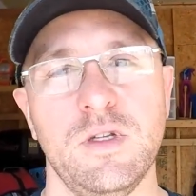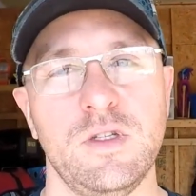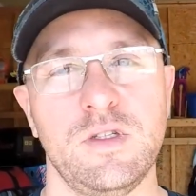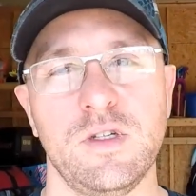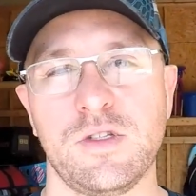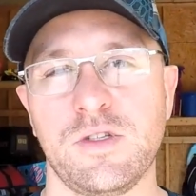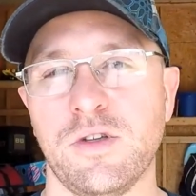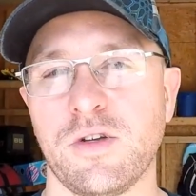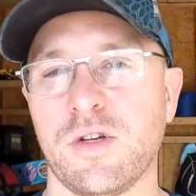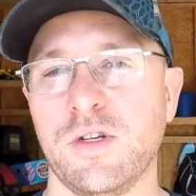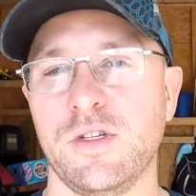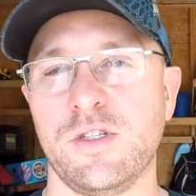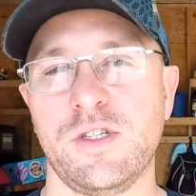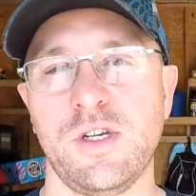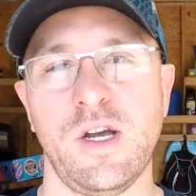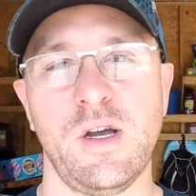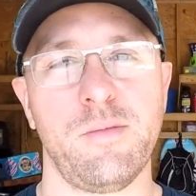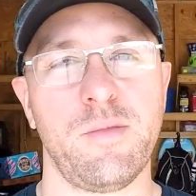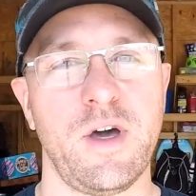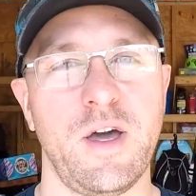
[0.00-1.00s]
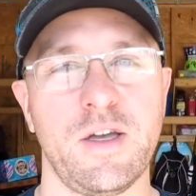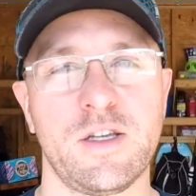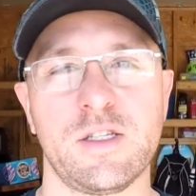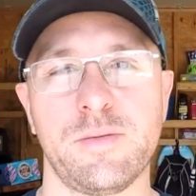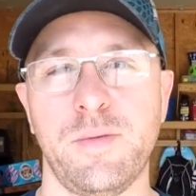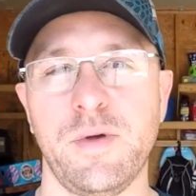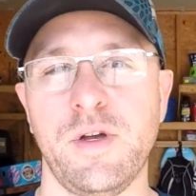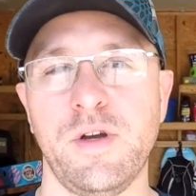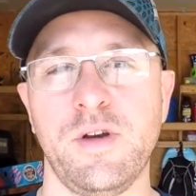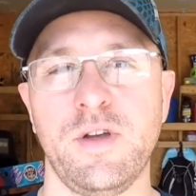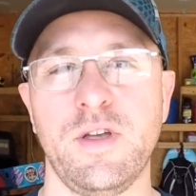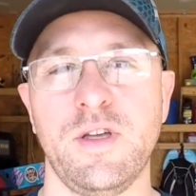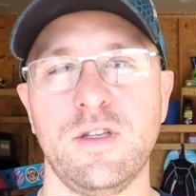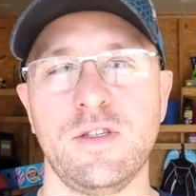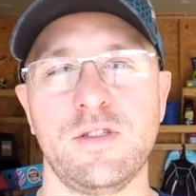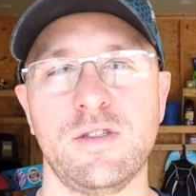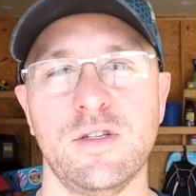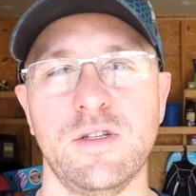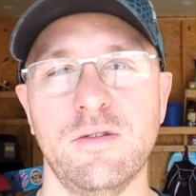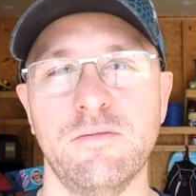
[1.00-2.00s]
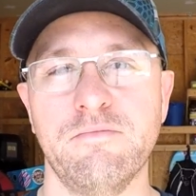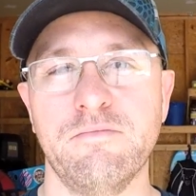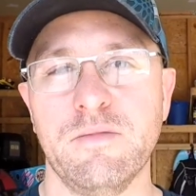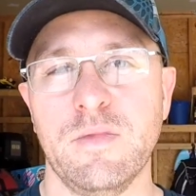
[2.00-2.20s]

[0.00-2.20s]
Just looking to share my experience. And,